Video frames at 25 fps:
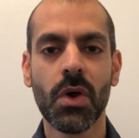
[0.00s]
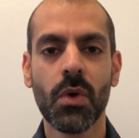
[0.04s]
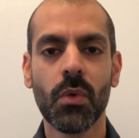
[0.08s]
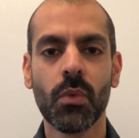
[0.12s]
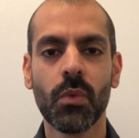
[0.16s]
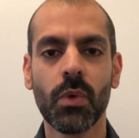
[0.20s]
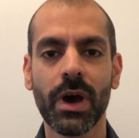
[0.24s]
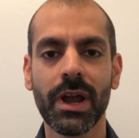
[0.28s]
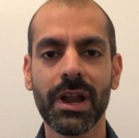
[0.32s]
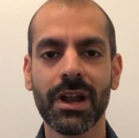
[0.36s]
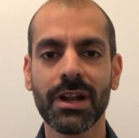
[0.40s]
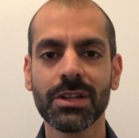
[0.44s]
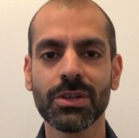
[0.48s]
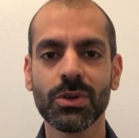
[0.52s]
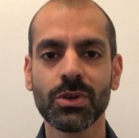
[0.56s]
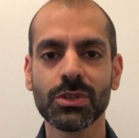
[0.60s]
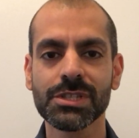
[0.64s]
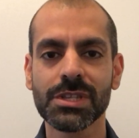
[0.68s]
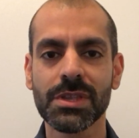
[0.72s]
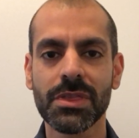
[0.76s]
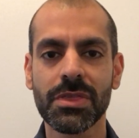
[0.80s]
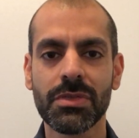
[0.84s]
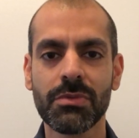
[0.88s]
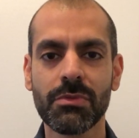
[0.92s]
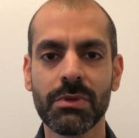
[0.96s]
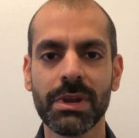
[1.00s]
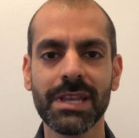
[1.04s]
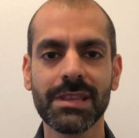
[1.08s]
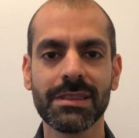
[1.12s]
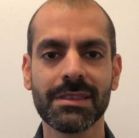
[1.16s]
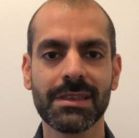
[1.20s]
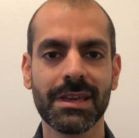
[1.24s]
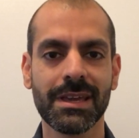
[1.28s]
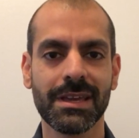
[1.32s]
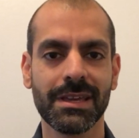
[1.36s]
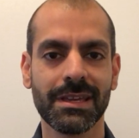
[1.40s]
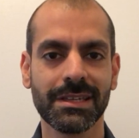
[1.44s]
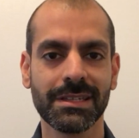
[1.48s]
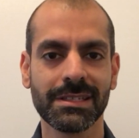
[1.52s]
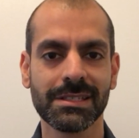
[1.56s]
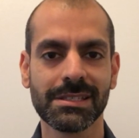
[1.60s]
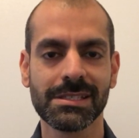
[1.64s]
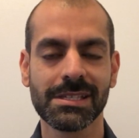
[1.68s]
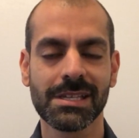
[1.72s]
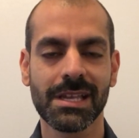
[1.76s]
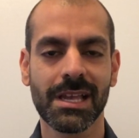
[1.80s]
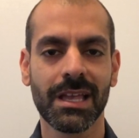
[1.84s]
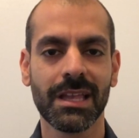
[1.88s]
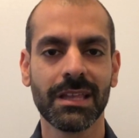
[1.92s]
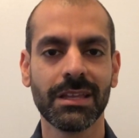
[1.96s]
What are those 3
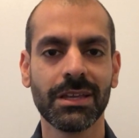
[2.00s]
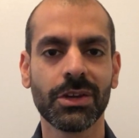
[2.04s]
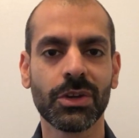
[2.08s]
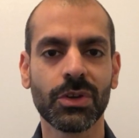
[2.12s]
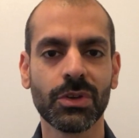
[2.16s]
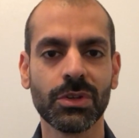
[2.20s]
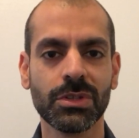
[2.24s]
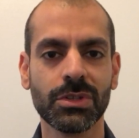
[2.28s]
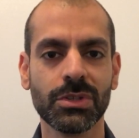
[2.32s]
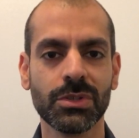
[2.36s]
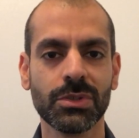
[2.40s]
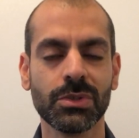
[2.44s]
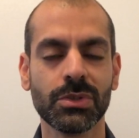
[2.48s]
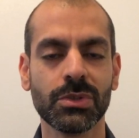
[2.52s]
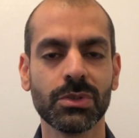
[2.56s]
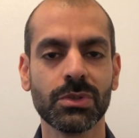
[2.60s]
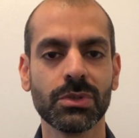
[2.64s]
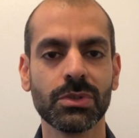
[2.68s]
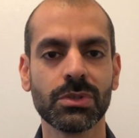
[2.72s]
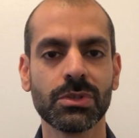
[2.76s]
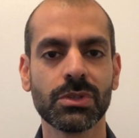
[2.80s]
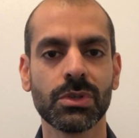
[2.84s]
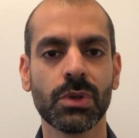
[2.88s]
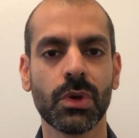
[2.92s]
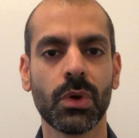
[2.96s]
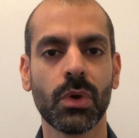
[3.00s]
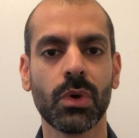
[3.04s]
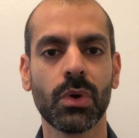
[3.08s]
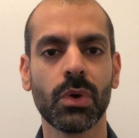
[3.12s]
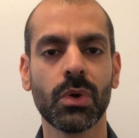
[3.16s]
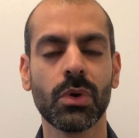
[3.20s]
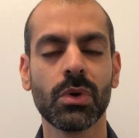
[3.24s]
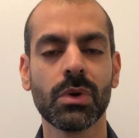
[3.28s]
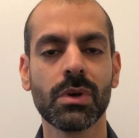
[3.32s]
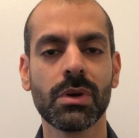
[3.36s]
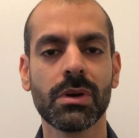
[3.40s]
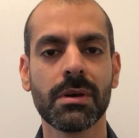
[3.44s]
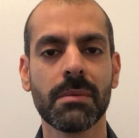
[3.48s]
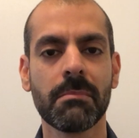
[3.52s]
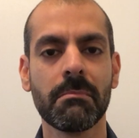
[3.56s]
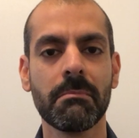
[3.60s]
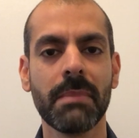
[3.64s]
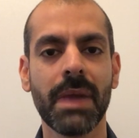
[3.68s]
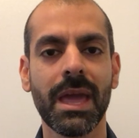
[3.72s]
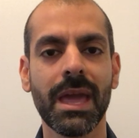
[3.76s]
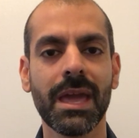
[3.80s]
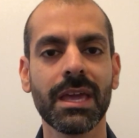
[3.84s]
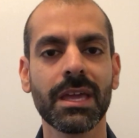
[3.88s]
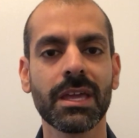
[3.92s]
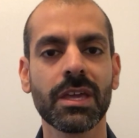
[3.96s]
things that you could do to
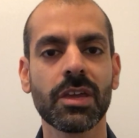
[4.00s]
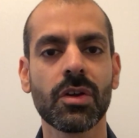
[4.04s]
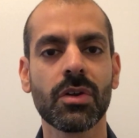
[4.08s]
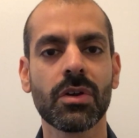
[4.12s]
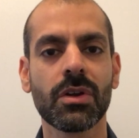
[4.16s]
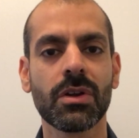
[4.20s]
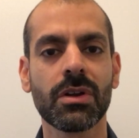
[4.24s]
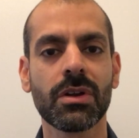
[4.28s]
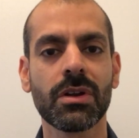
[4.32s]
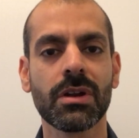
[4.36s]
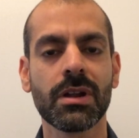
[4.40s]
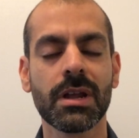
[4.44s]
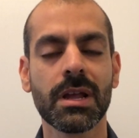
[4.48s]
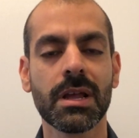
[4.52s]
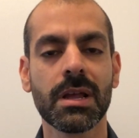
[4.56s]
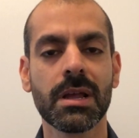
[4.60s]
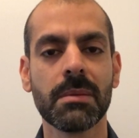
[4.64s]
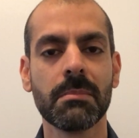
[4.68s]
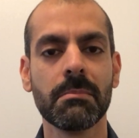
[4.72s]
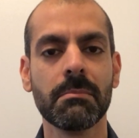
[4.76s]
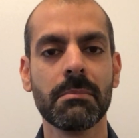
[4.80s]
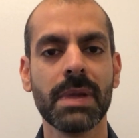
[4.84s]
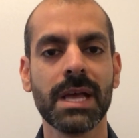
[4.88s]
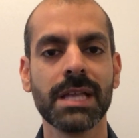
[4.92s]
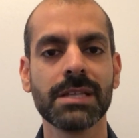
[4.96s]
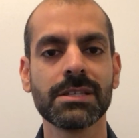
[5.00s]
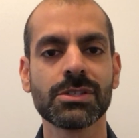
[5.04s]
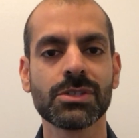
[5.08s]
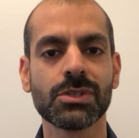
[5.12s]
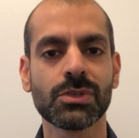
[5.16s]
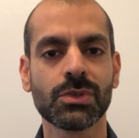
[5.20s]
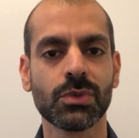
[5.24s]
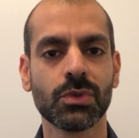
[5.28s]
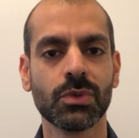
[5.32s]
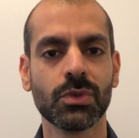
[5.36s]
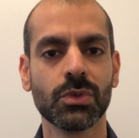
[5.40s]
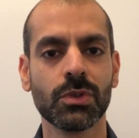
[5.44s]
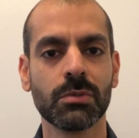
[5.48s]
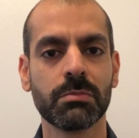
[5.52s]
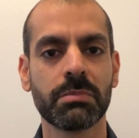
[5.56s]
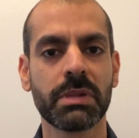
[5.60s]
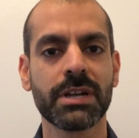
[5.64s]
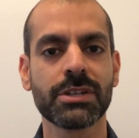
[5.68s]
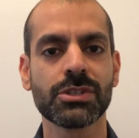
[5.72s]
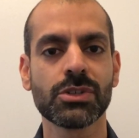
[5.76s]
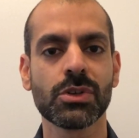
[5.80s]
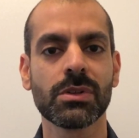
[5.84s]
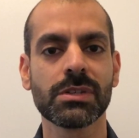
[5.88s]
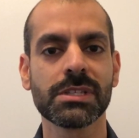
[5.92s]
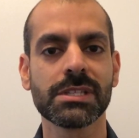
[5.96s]
make your med school
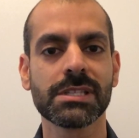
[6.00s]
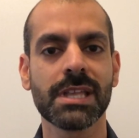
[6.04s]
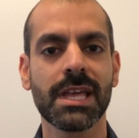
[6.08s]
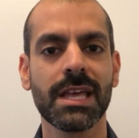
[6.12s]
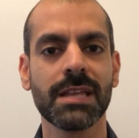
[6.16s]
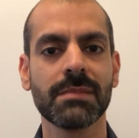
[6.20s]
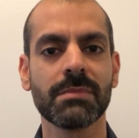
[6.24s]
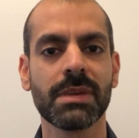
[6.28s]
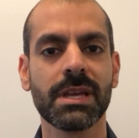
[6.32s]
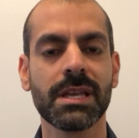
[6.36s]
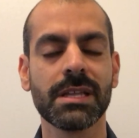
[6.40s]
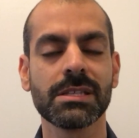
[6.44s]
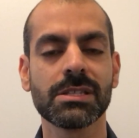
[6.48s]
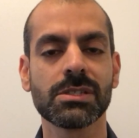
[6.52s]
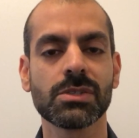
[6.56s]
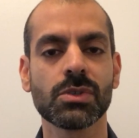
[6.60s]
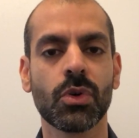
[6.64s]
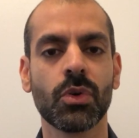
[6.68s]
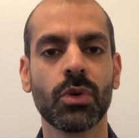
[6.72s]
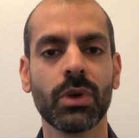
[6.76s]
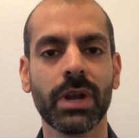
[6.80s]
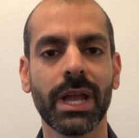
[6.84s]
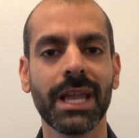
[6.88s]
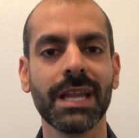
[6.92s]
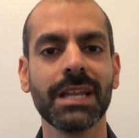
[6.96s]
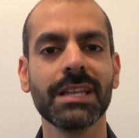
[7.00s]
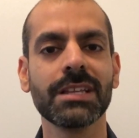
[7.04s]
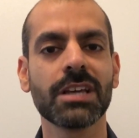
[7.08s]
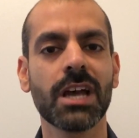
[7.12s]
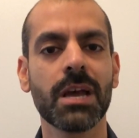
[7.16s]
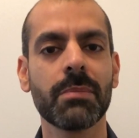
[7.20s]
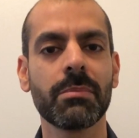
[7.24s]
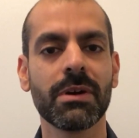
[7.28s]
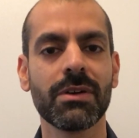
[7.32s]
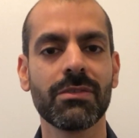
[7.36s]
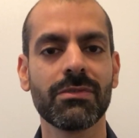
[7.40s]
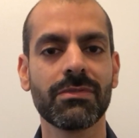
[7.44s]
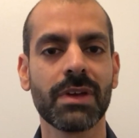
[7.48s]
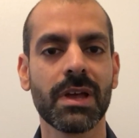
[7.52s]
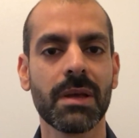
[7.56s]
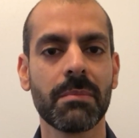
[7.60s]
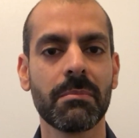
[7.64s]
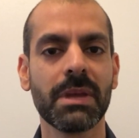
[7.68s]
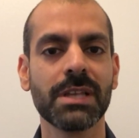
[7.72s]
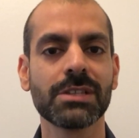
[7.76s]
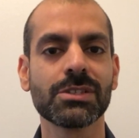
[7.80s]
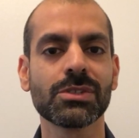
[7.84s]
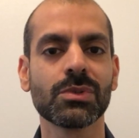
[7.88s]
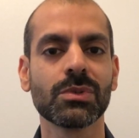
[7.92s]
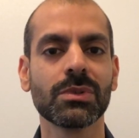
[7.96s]
personal statements or any type of
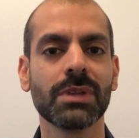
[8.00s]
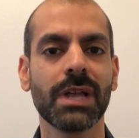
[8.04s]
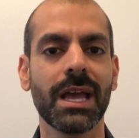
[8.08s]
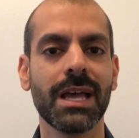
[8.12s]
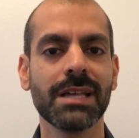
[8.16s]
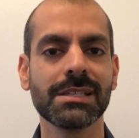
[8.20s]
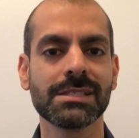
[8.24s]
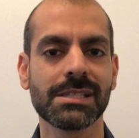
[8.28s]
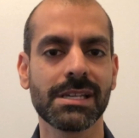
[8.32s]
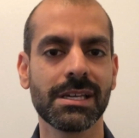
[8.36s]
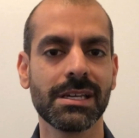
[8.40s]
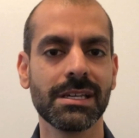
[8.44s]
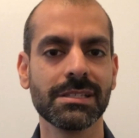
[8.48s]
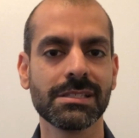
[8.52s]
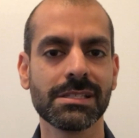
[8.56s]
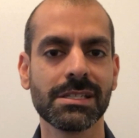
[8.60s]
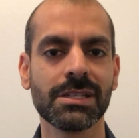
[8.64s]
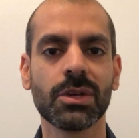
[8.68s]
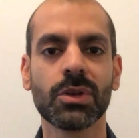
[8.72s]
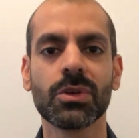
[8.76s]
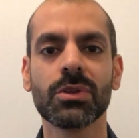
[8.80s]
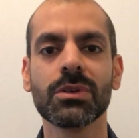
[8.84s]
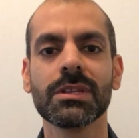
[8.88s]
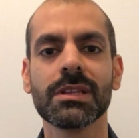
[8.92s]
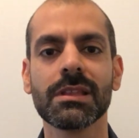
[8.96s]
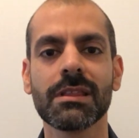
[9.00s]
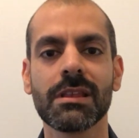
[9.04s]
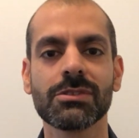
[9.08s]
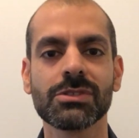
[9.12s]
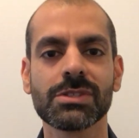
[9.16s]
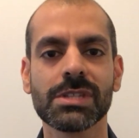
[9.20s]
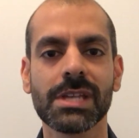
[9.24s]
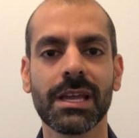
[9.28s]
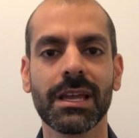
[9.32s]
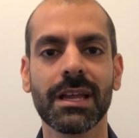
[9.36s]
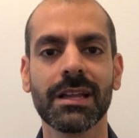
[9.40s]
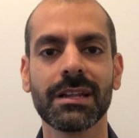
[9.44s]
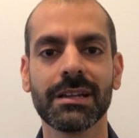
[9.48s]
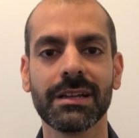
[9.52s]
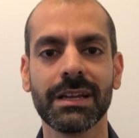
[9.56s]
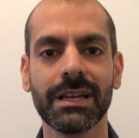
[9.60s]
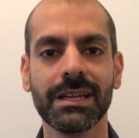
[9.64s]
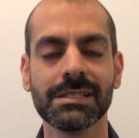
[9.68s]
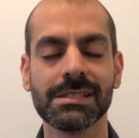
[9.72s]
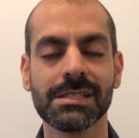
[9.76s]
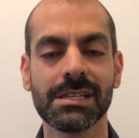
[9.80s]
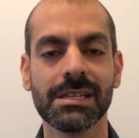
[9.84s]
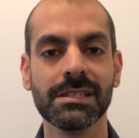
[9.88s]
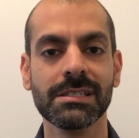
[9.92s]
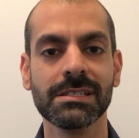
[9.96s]
med school essays, including those secondary
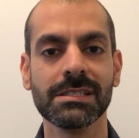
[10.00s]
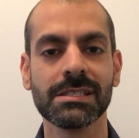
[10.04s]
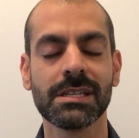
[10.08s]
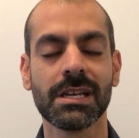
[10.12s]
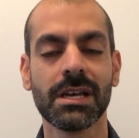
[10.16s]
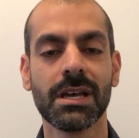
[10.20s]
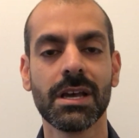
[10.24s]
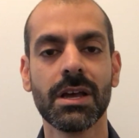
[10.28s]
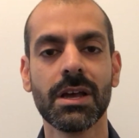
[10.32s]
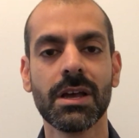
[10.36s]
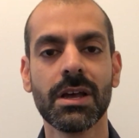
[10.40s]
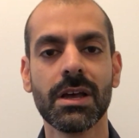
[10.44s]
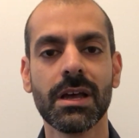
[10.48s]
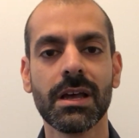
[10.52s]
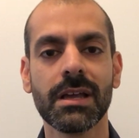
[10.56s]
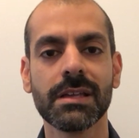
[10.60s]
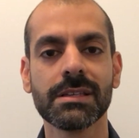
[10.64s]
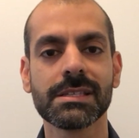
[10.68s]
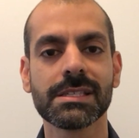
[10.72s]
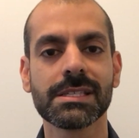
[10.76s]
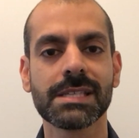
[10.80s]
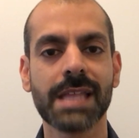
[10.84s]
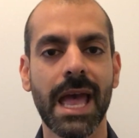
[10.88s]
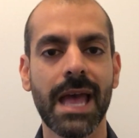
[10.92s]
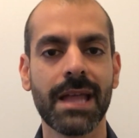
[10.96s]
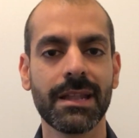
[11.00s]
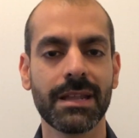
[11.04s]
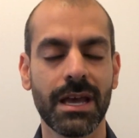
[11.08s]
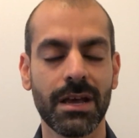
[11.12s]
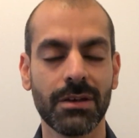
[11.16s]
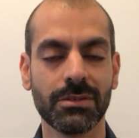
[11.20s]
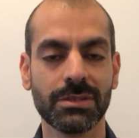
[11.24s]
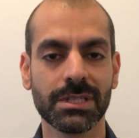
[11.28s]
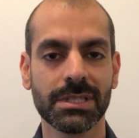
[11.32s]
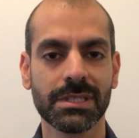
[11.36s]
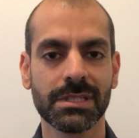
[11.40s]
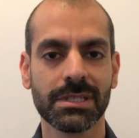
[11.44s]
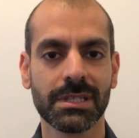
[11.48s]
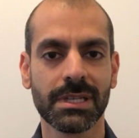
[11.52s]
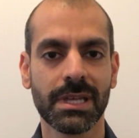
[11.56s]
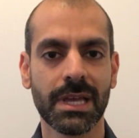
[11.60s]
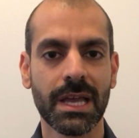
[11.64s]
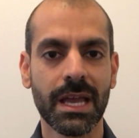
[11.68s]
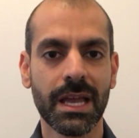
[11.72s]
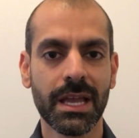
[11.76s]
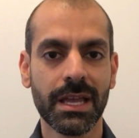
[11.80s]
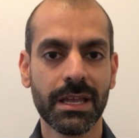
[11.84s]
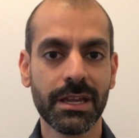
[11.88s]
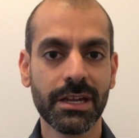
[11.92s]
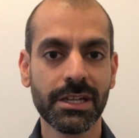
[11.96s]
essays, stand out?
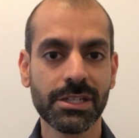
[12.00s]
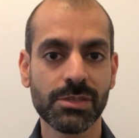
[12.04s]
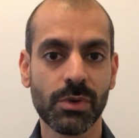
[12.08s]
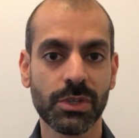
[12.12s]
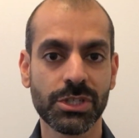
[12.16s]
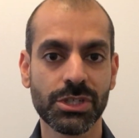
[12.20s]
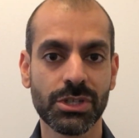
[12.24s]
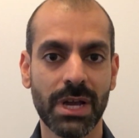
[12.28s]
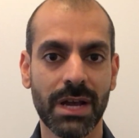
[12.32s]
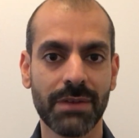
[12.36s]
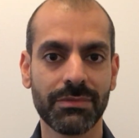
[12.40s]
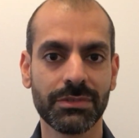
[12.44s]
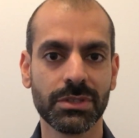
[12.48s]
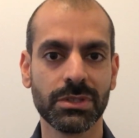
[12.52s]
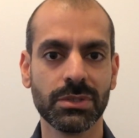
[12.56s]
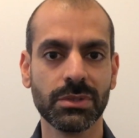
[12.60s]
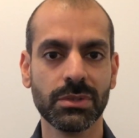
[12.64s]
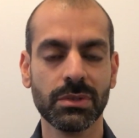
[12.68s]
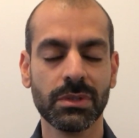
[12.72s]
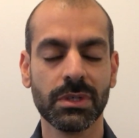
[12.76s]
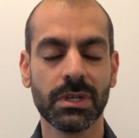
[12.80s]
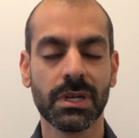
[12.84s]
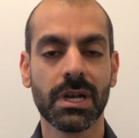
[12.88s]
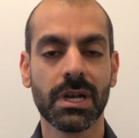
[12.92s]
Here's what you have to do.